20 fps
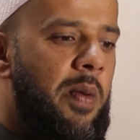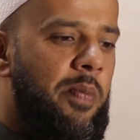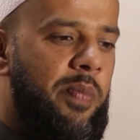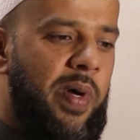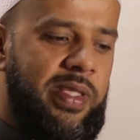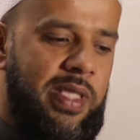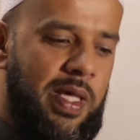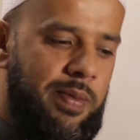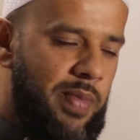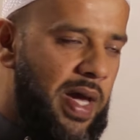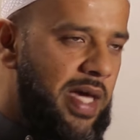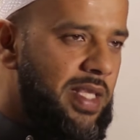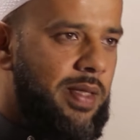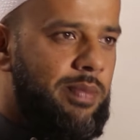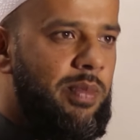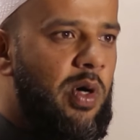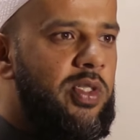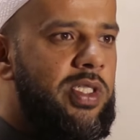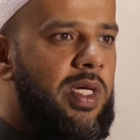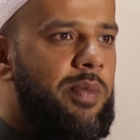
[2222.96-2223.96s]
But they made the
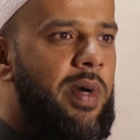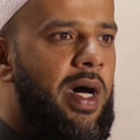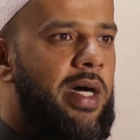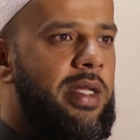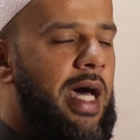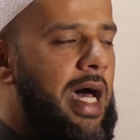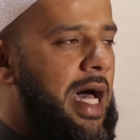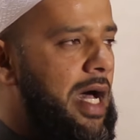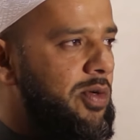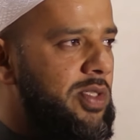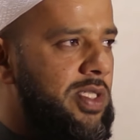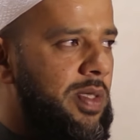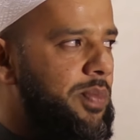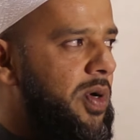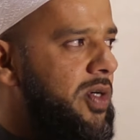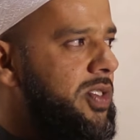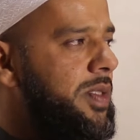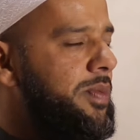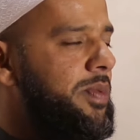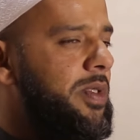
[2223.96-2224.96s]
most ibadah. How is it
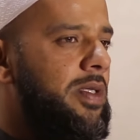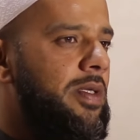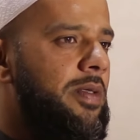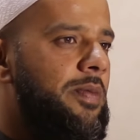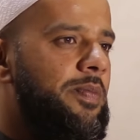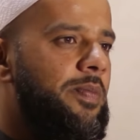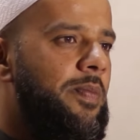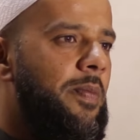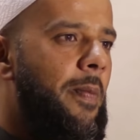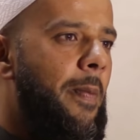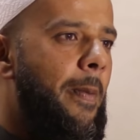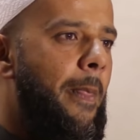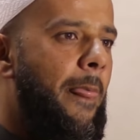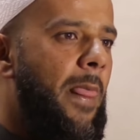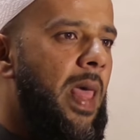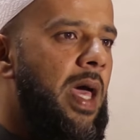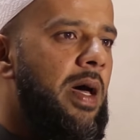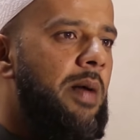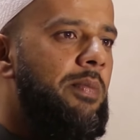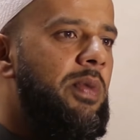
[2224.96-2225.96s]
possible?
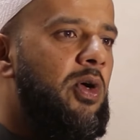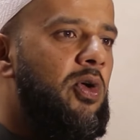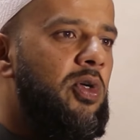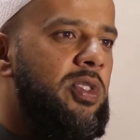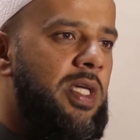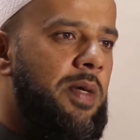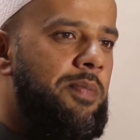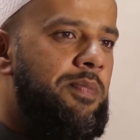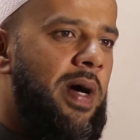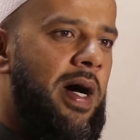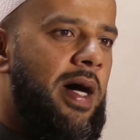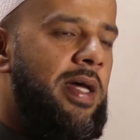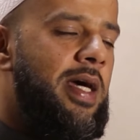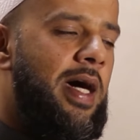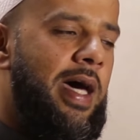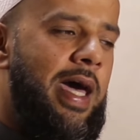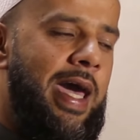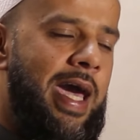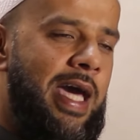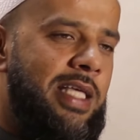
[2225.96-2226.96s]
Because
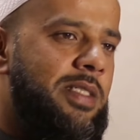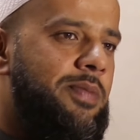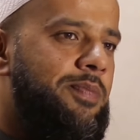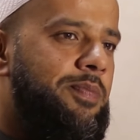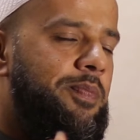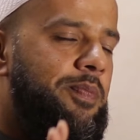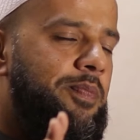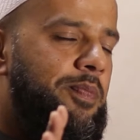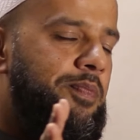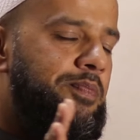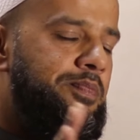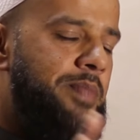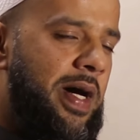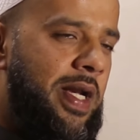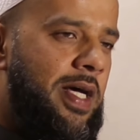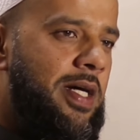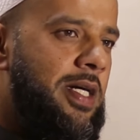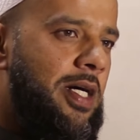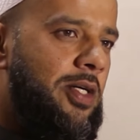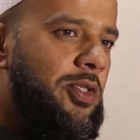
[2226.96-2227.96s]
ibadah adds
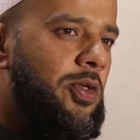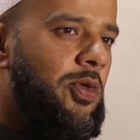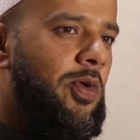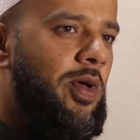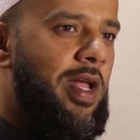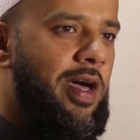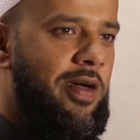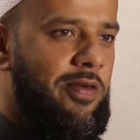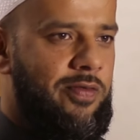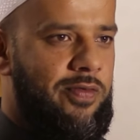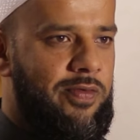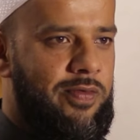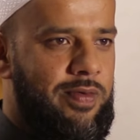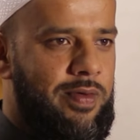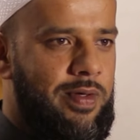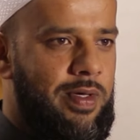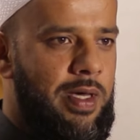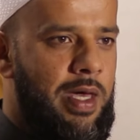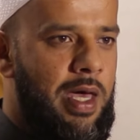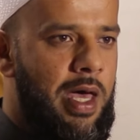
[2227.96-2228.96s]
barakah to your life.
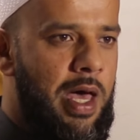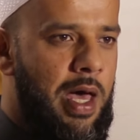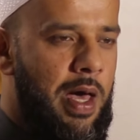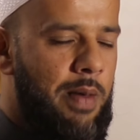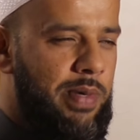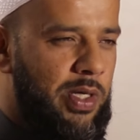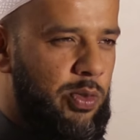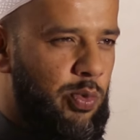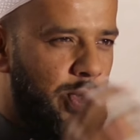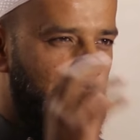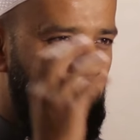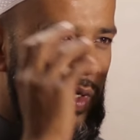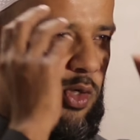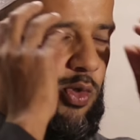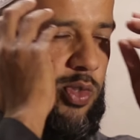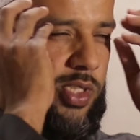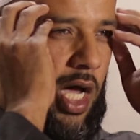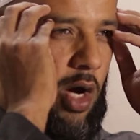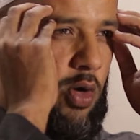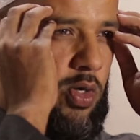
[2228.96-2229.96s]
But when we
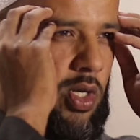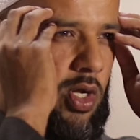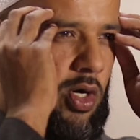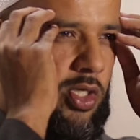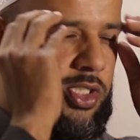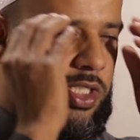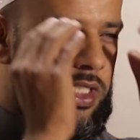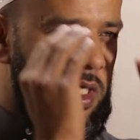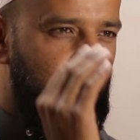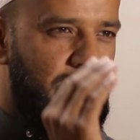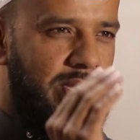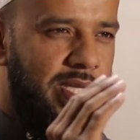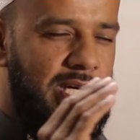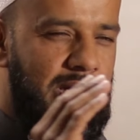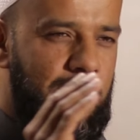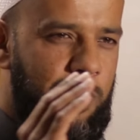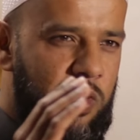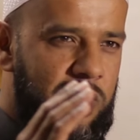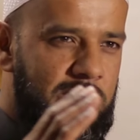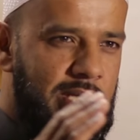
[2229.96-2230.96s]
use our own logic and we think
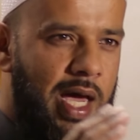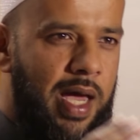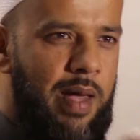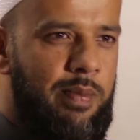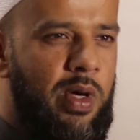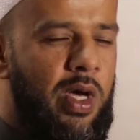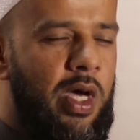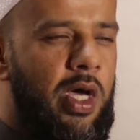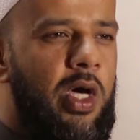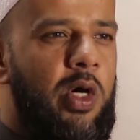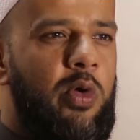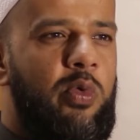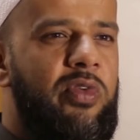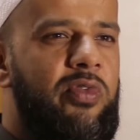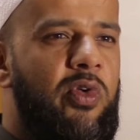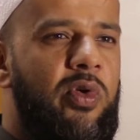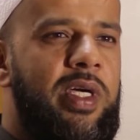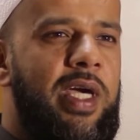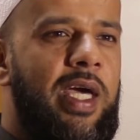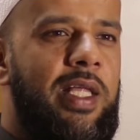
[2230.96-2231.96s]
about time, we
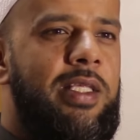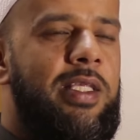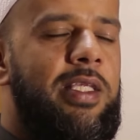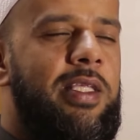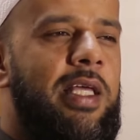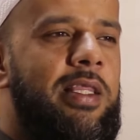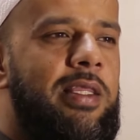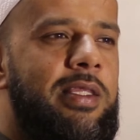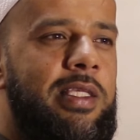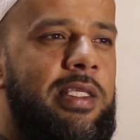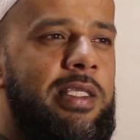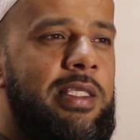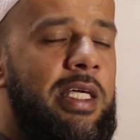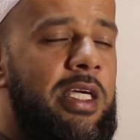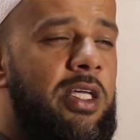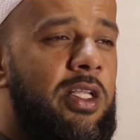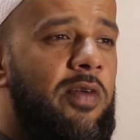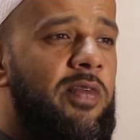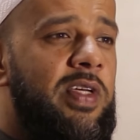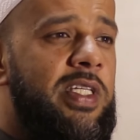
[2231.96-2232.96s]
forget that the
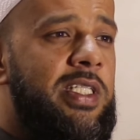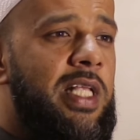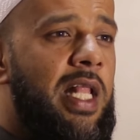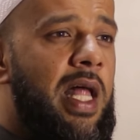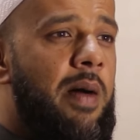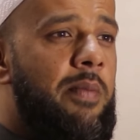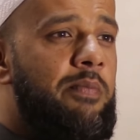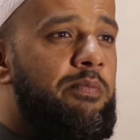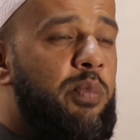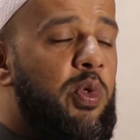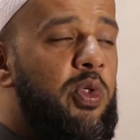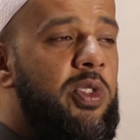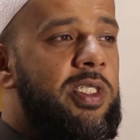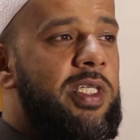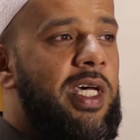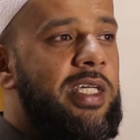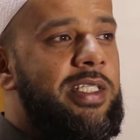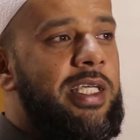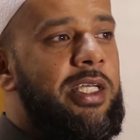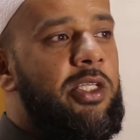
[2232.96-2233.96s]
deen of Islam puts
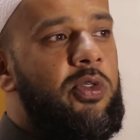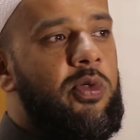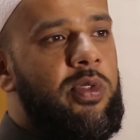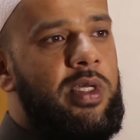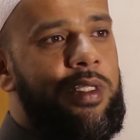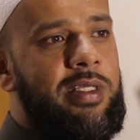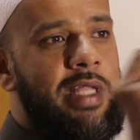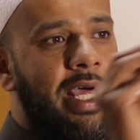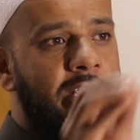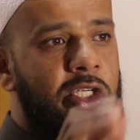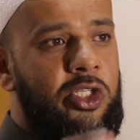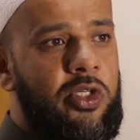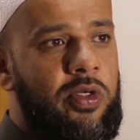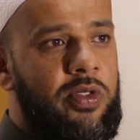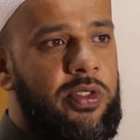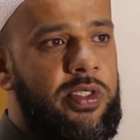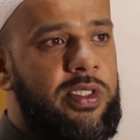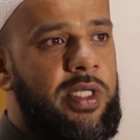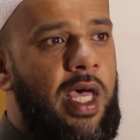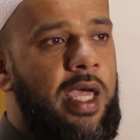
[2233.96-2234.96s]
us into the
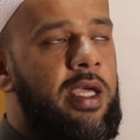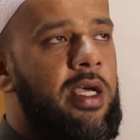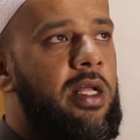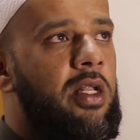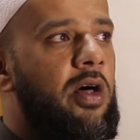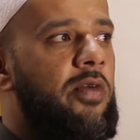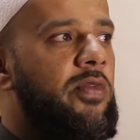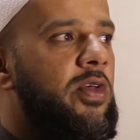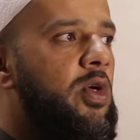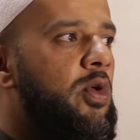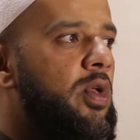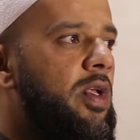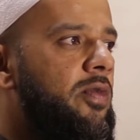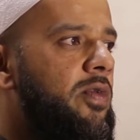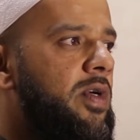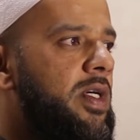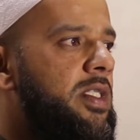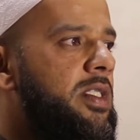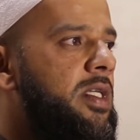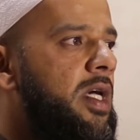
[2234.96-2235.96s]
natural cycle of the
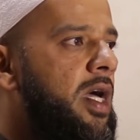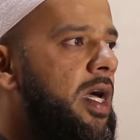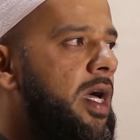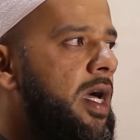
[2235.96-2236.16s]
universe.